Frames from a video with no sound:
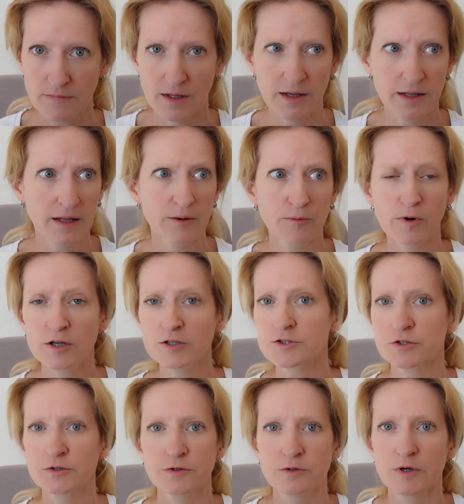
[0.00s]
and I want
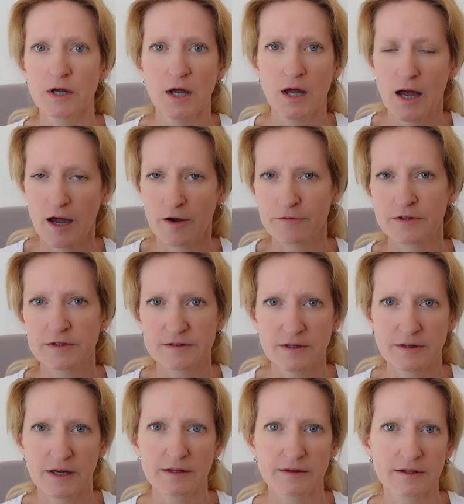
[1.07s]
to have this
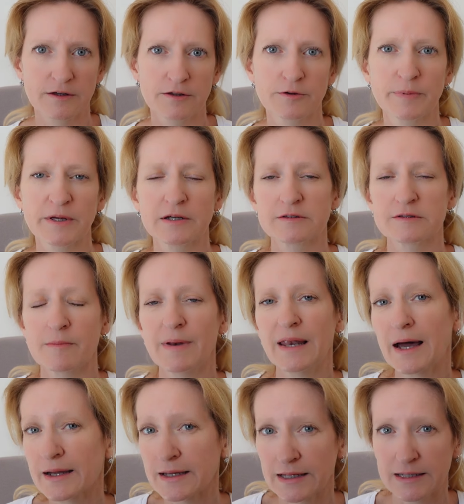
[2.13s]
and that and the other because I'm
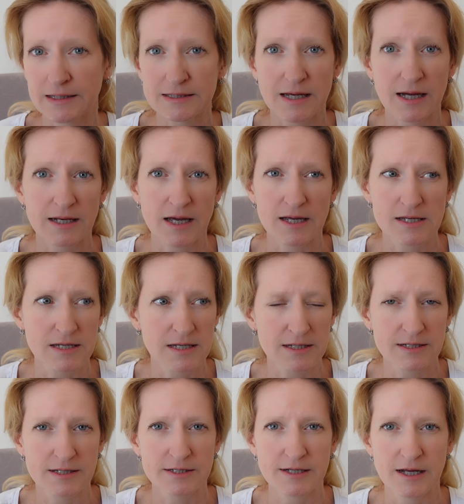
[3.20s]
lacking it and I
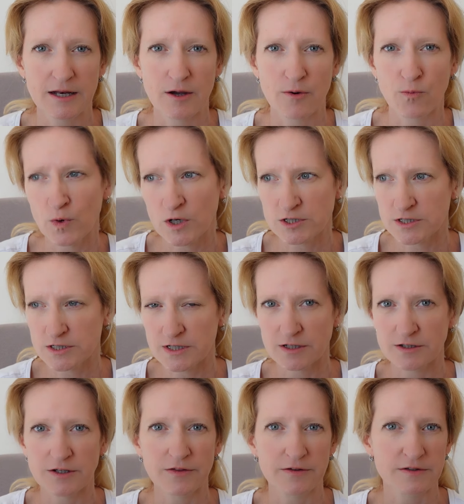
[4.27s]
need it and I want it
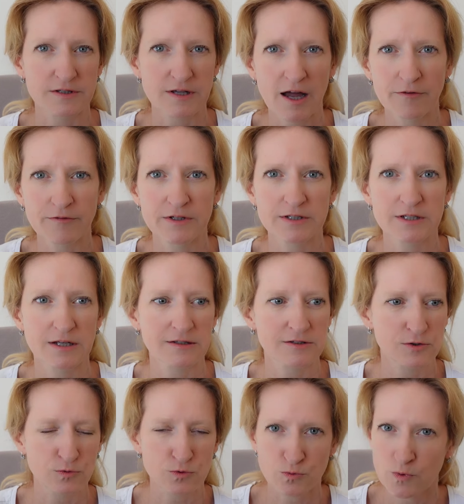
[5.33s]
and others have it and
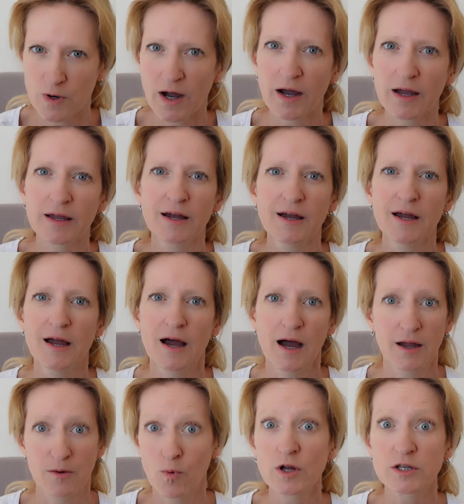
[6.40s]
so do I.
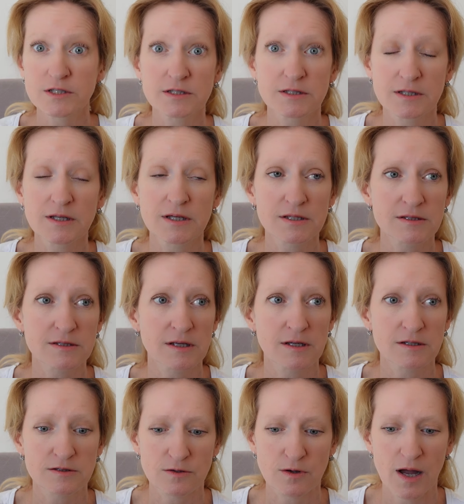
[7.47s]
I want this,
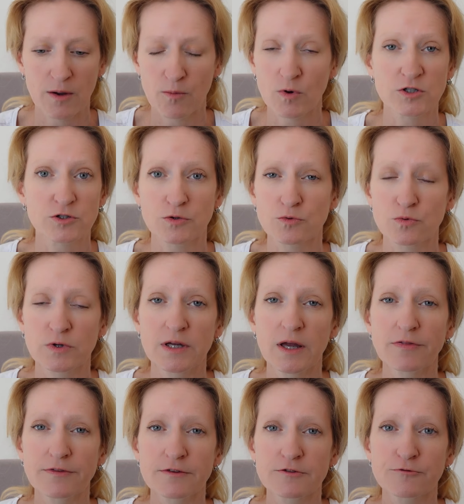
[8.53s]
uh, so I want to
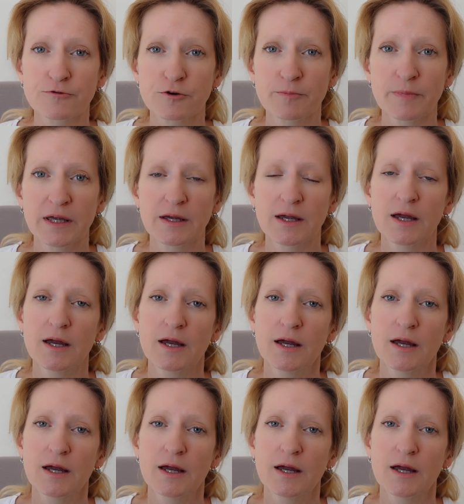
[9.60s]
create this for me.